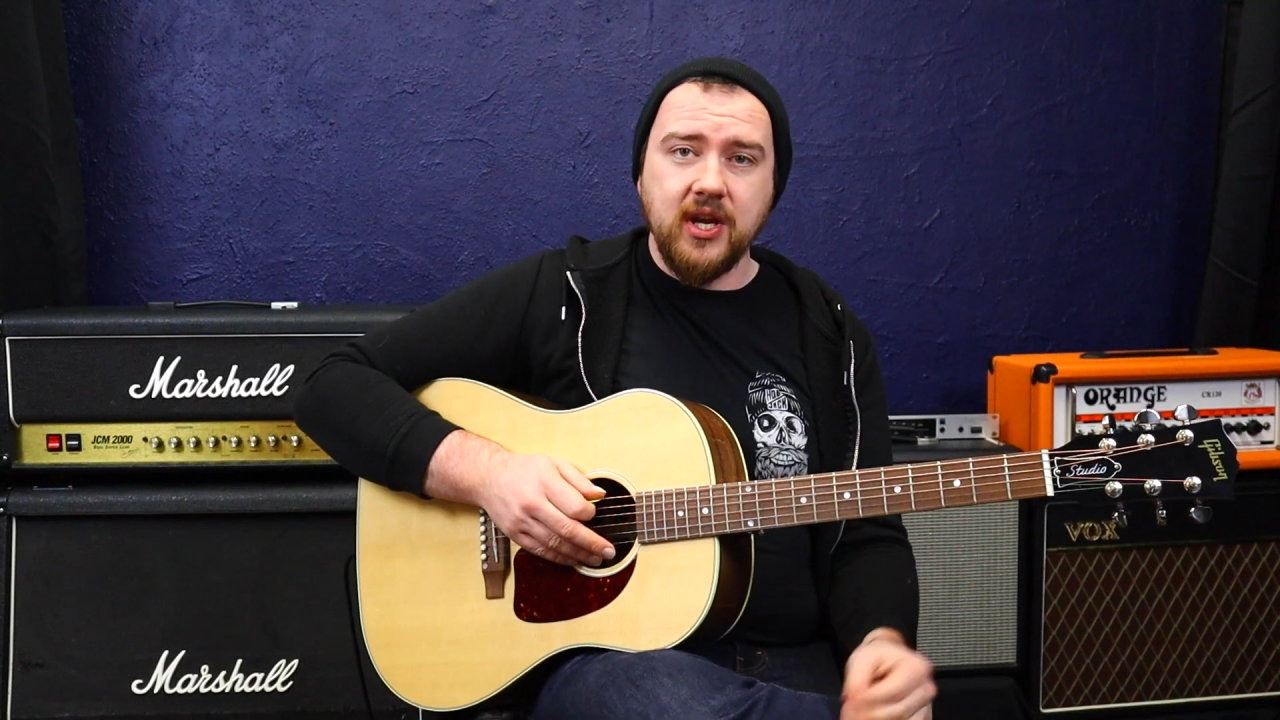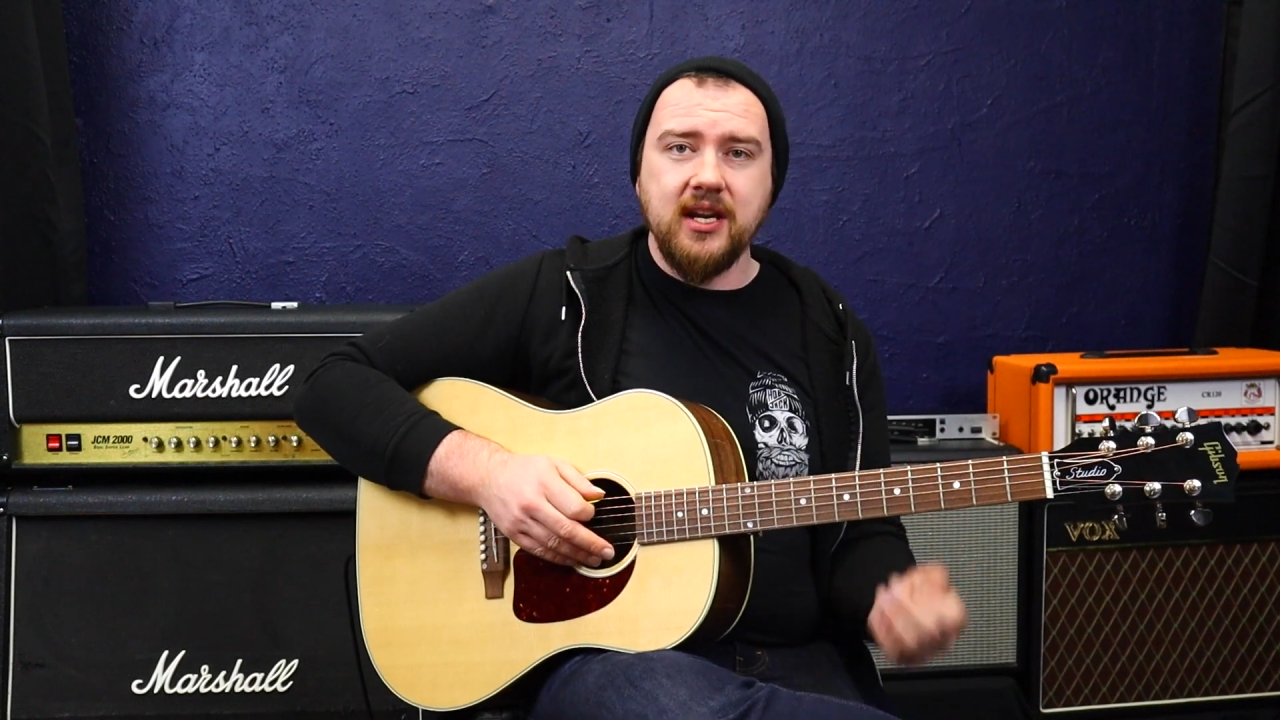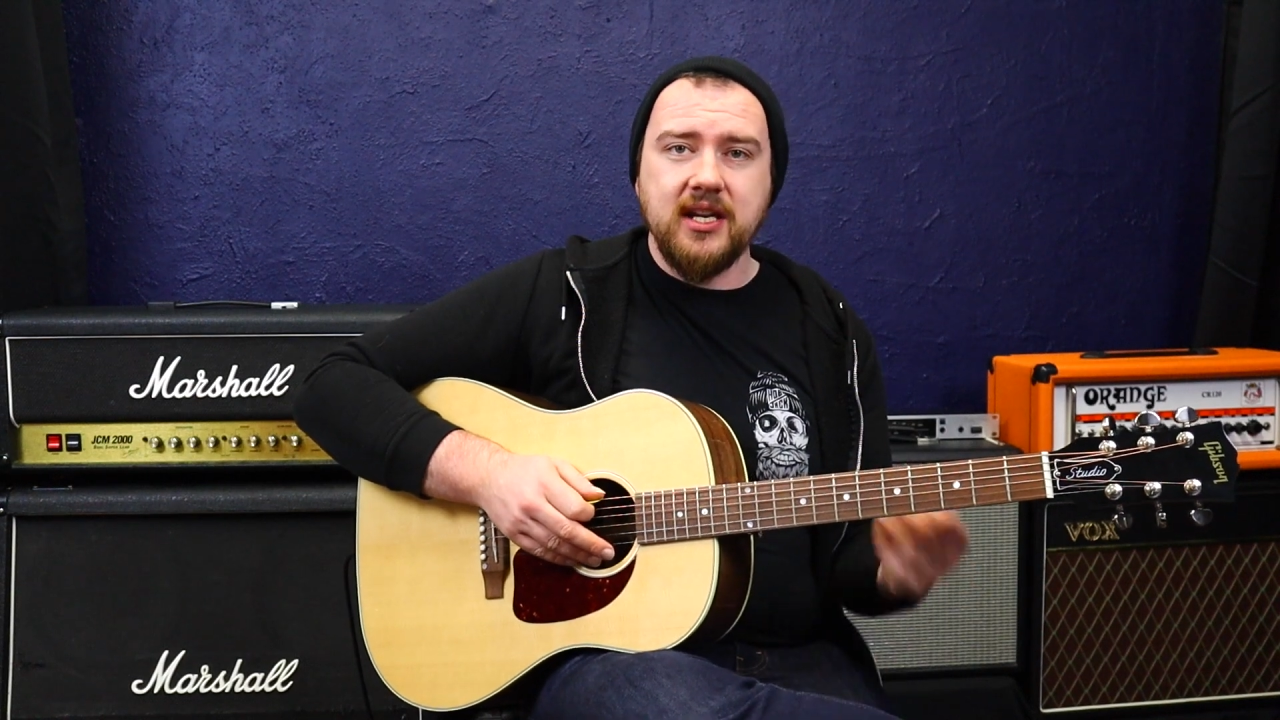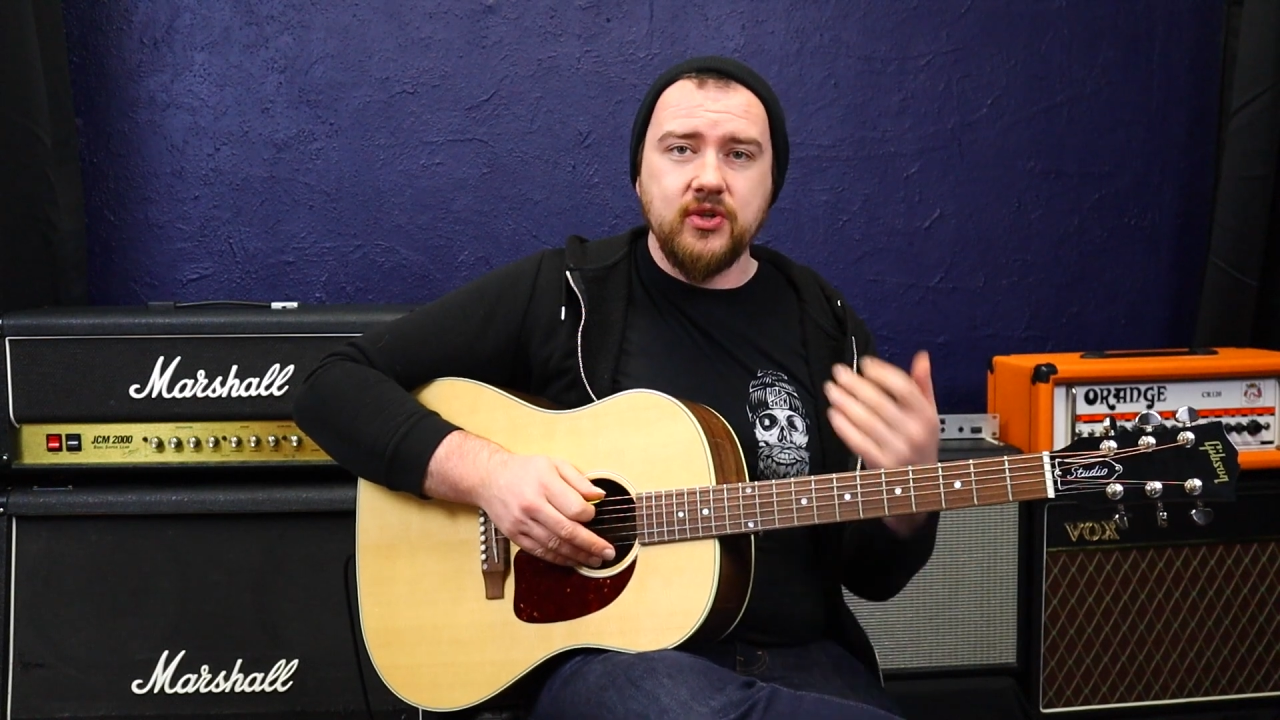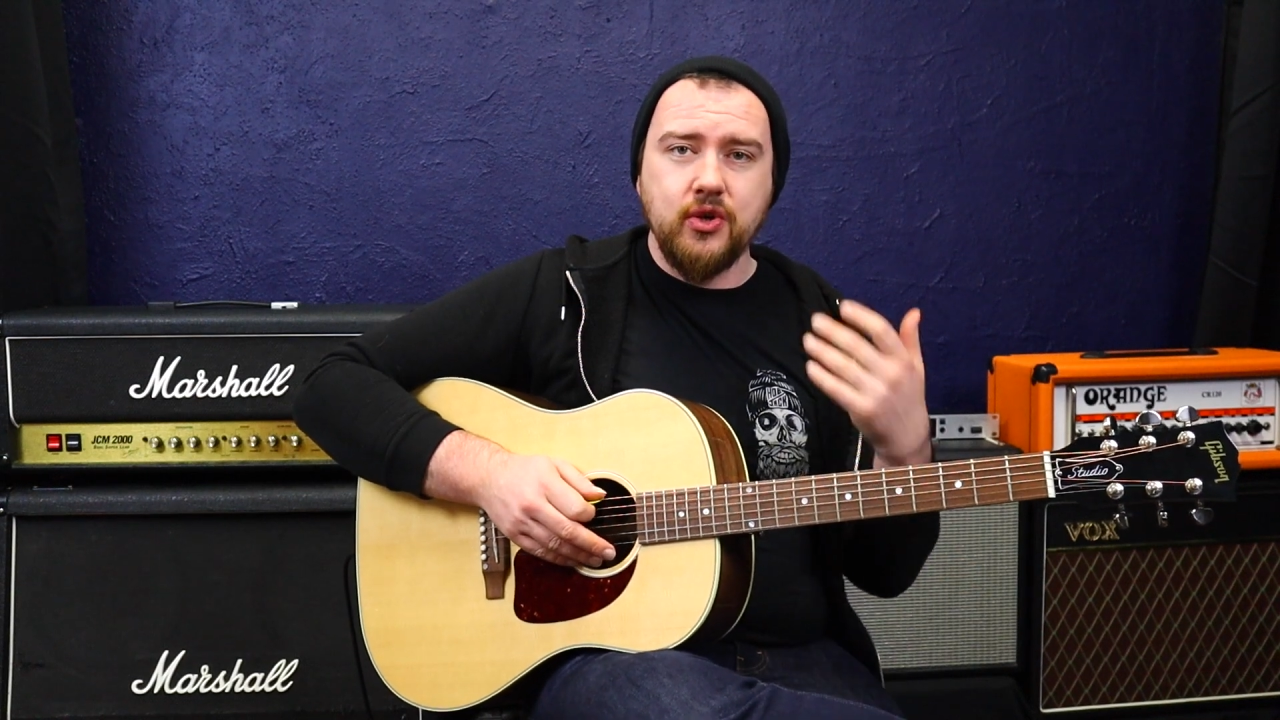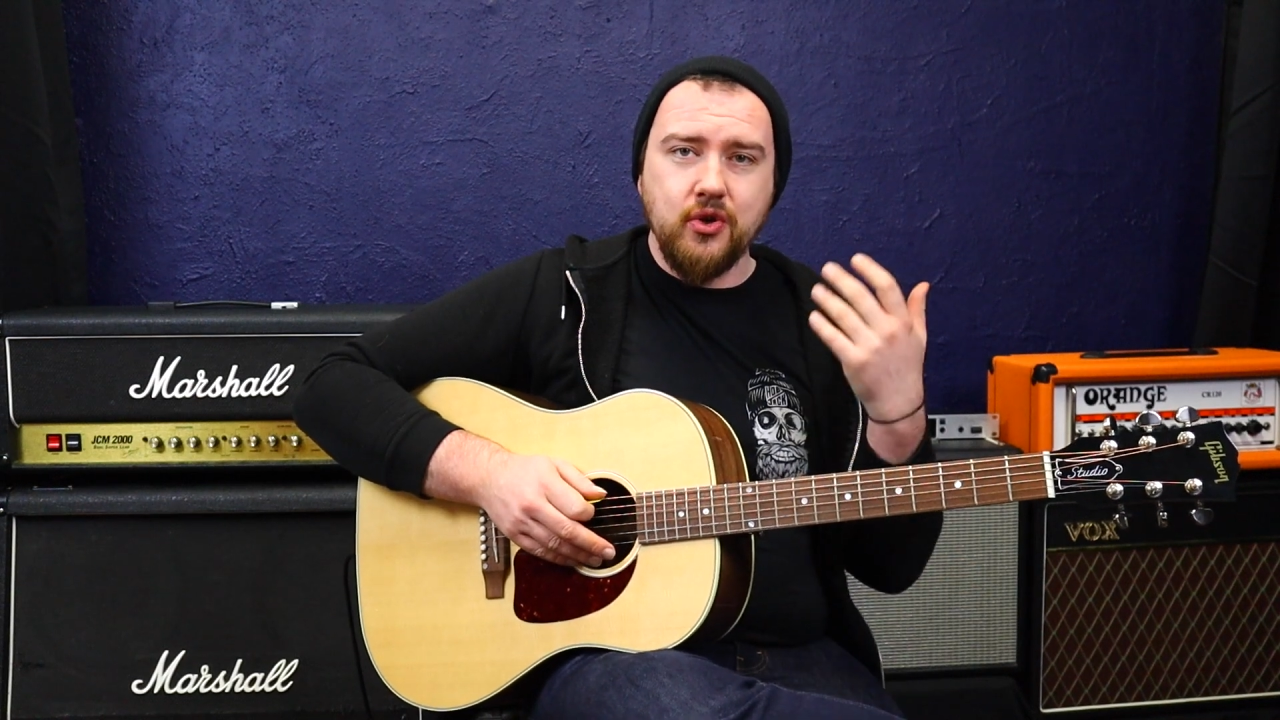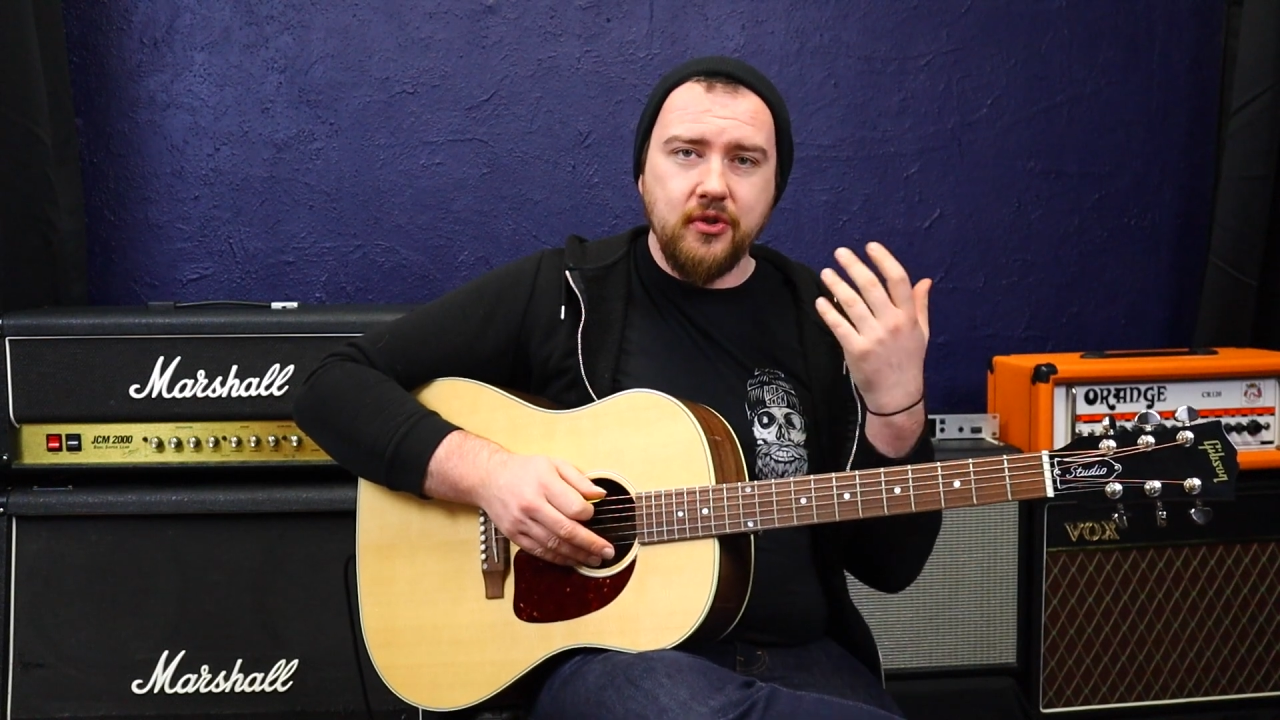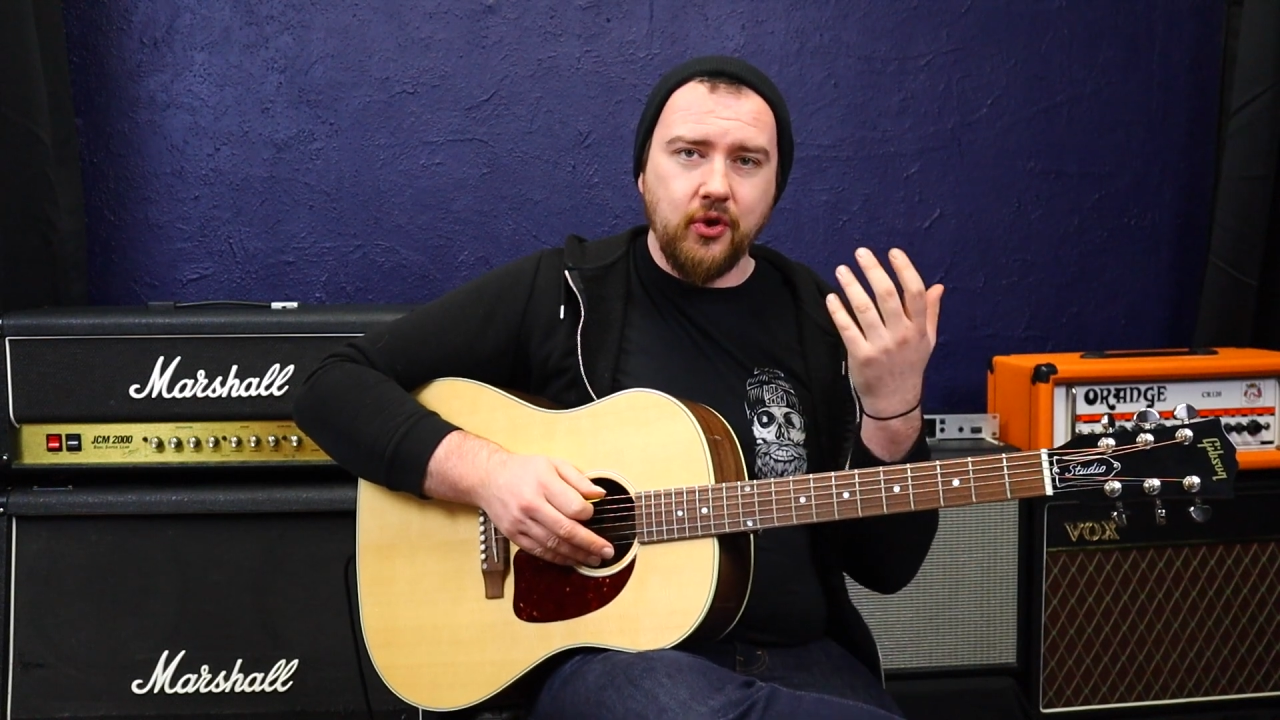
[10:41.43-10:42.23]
And it's another